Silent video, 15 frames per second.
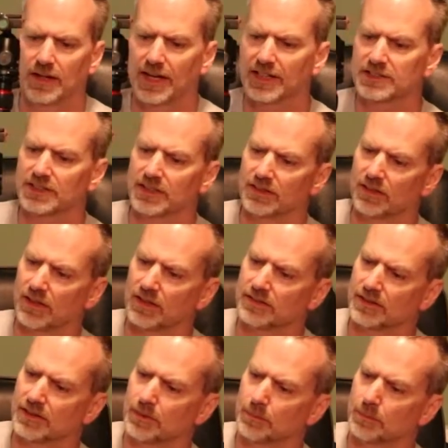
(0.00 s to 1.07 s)
actually locked
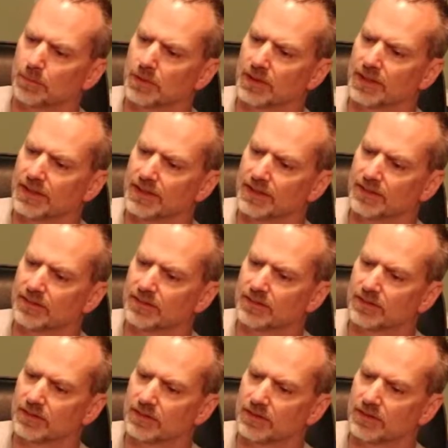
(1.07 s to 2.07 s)
into place.